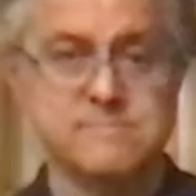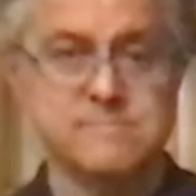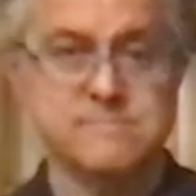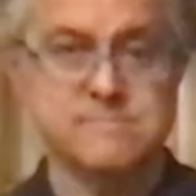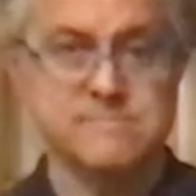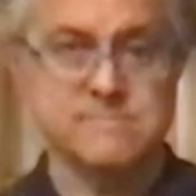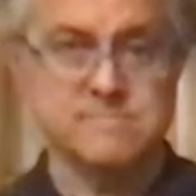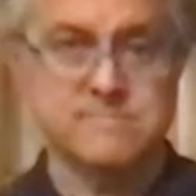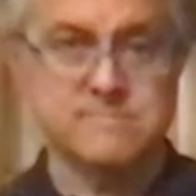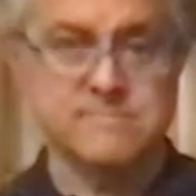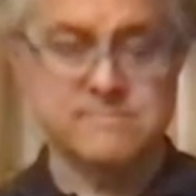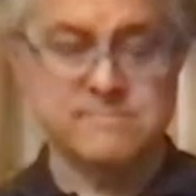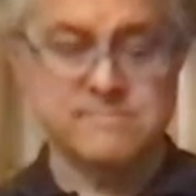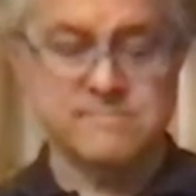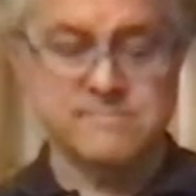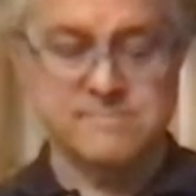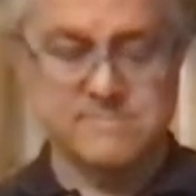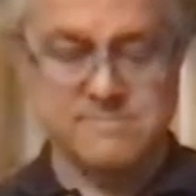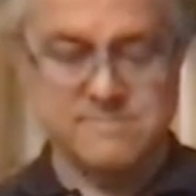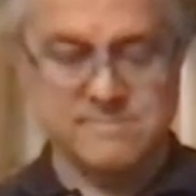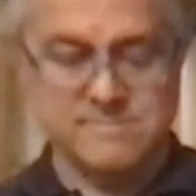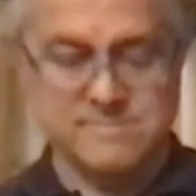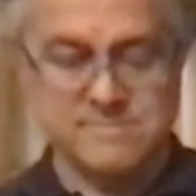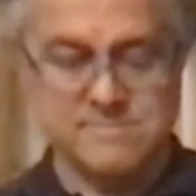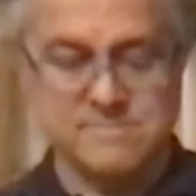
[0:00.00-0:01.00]

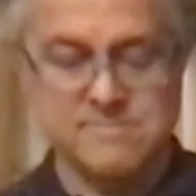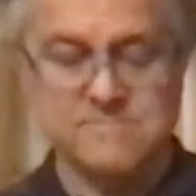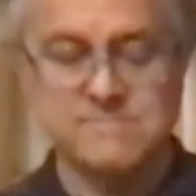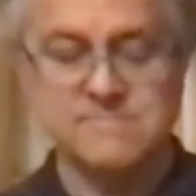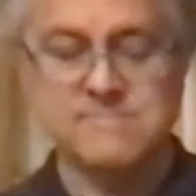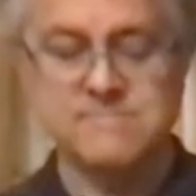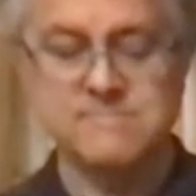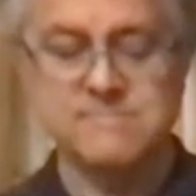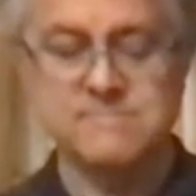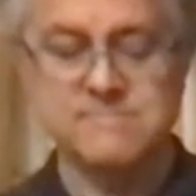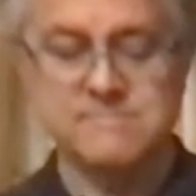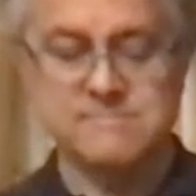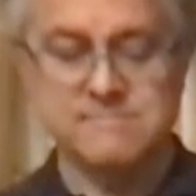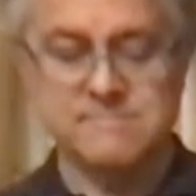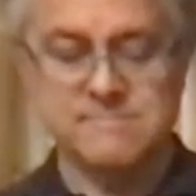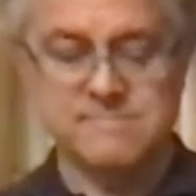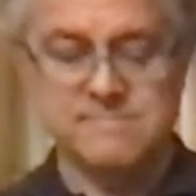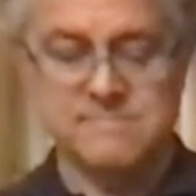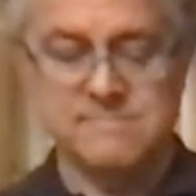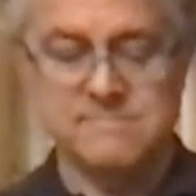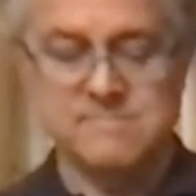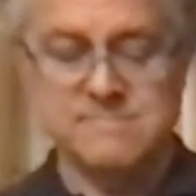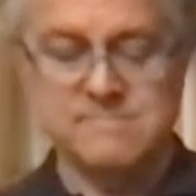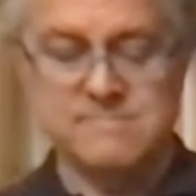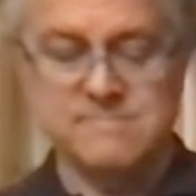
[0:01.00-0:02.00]

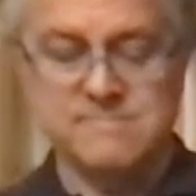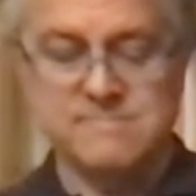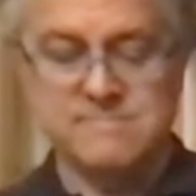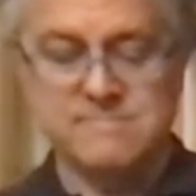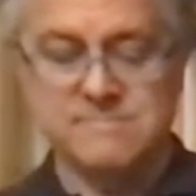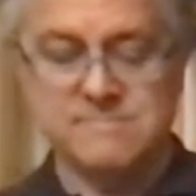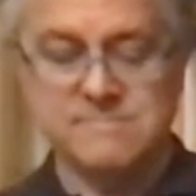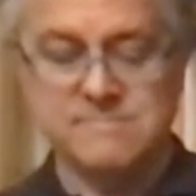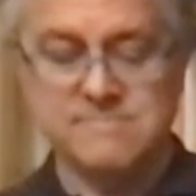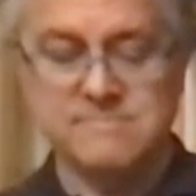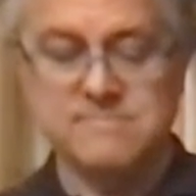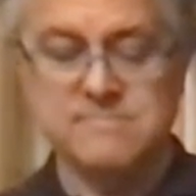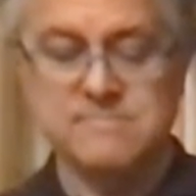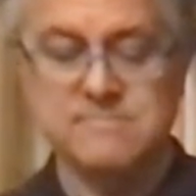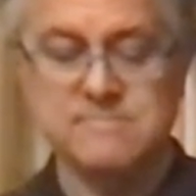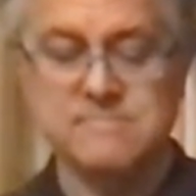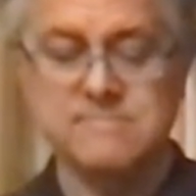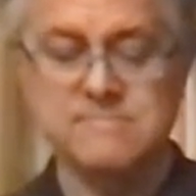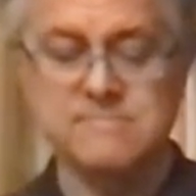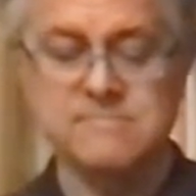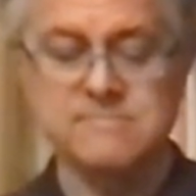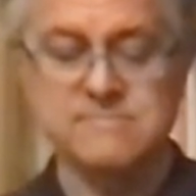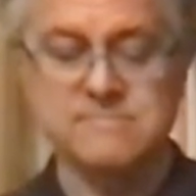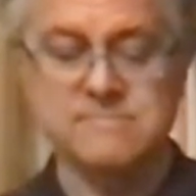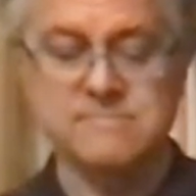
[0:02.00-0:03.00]

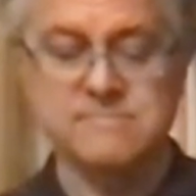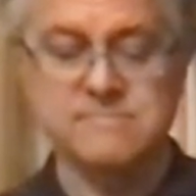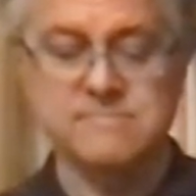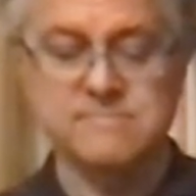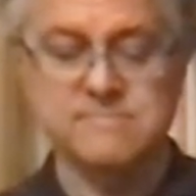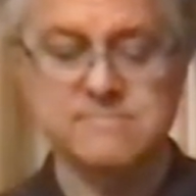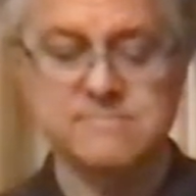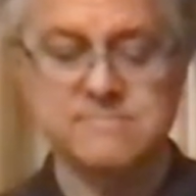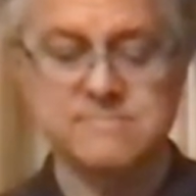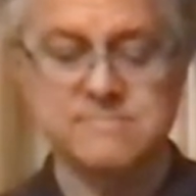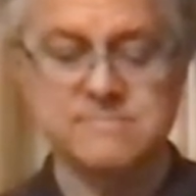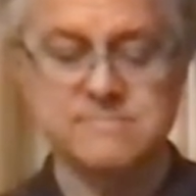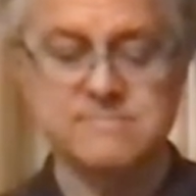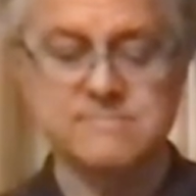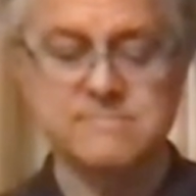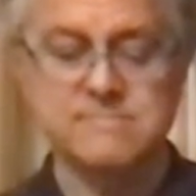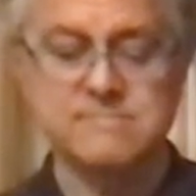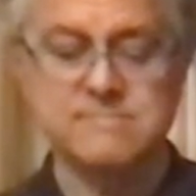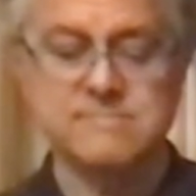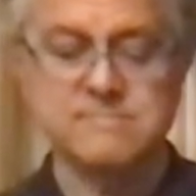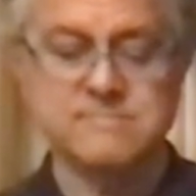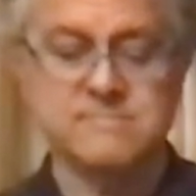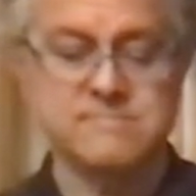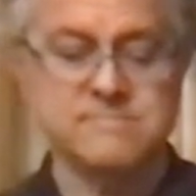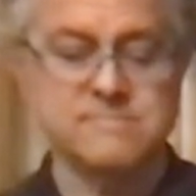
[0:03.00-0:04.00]

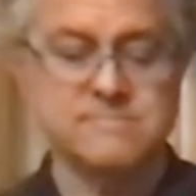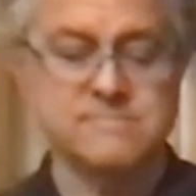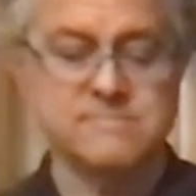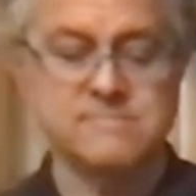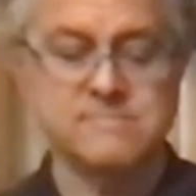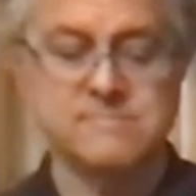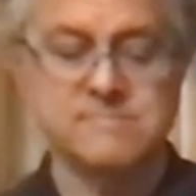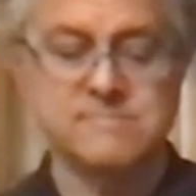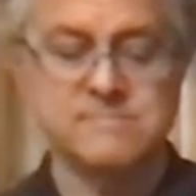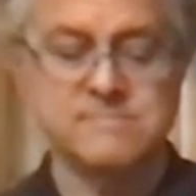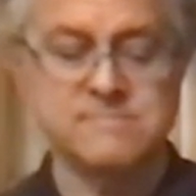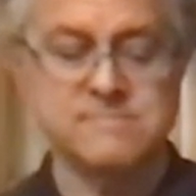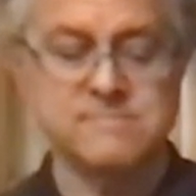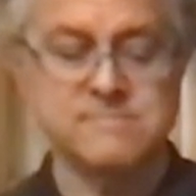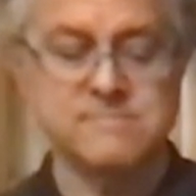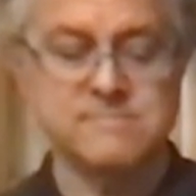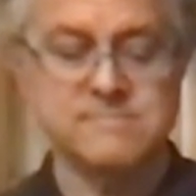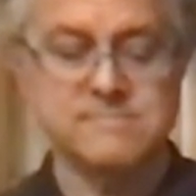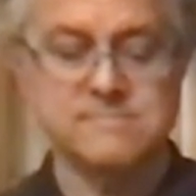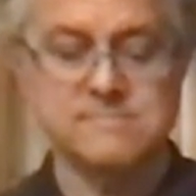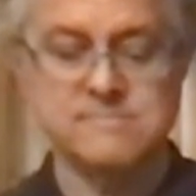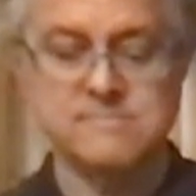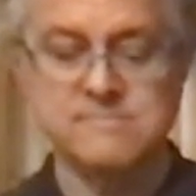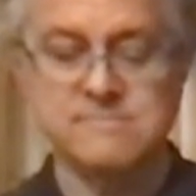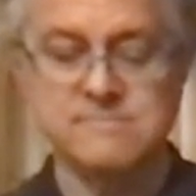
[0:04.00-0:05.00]

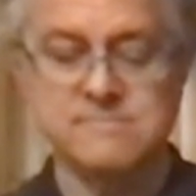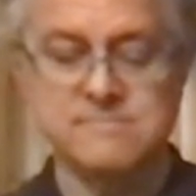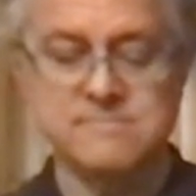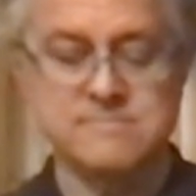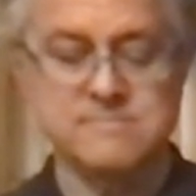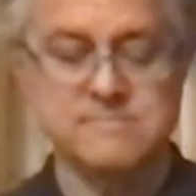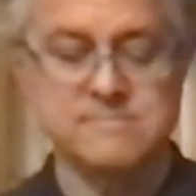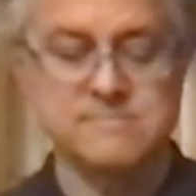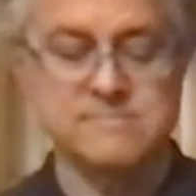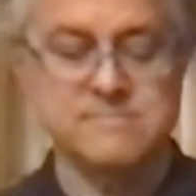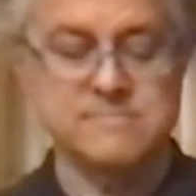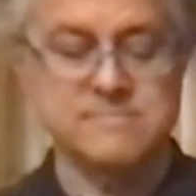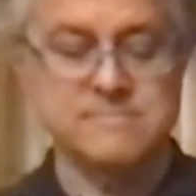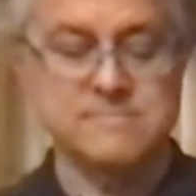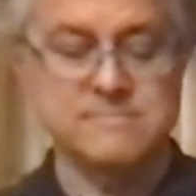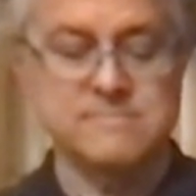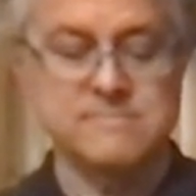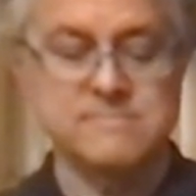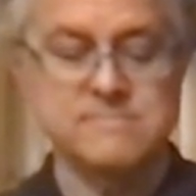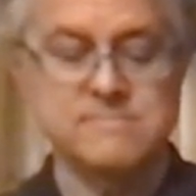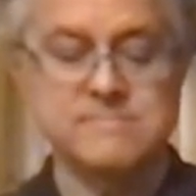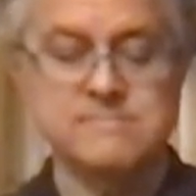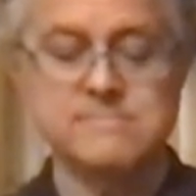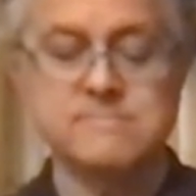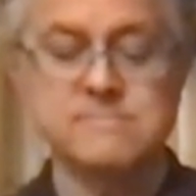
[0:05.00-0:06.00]

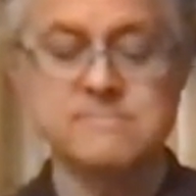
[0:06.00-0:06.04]
(silent)